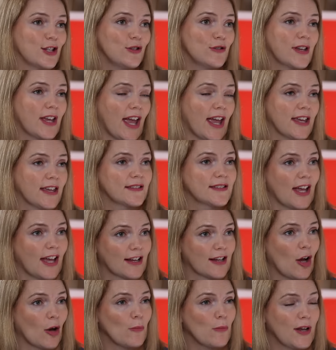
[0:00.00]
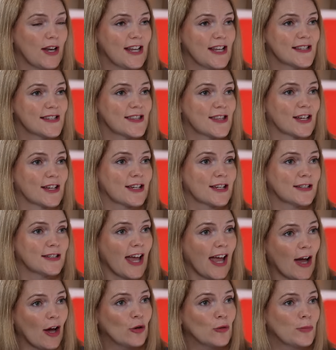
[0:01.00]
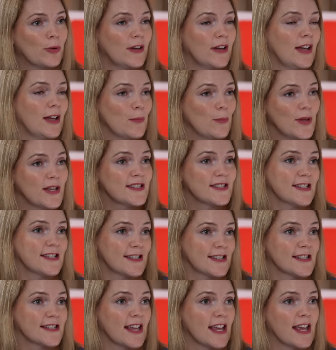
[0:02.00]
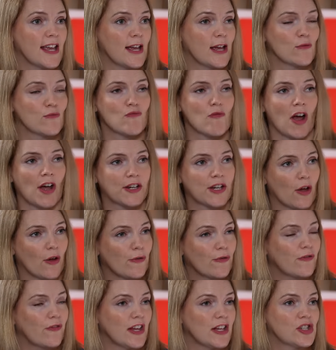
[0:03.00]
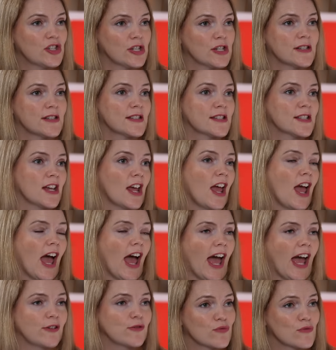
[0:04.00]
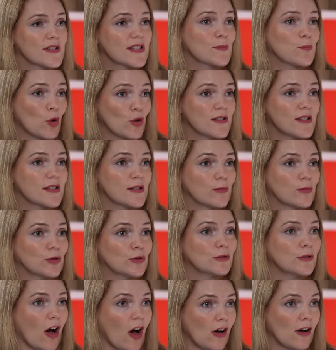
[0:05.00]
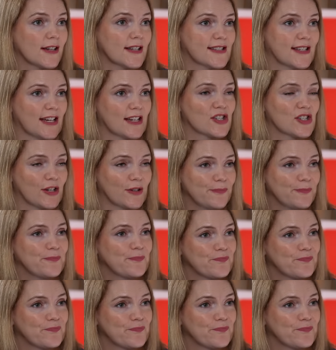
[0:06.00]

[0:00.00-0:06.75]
UK tech companies that can help businesses here run efficient and responsible architecture.